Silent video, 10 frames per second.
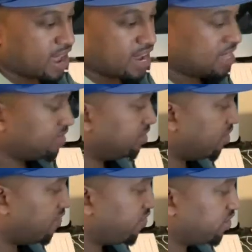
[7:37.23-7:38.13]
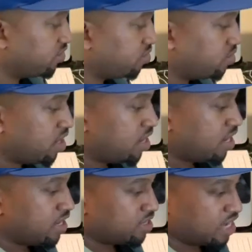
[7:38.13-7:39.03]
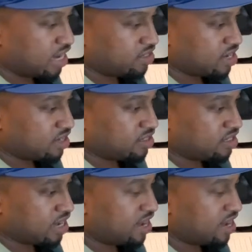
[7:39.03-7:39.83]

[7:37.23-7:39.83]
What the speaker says: and this is the official Sega Genesis high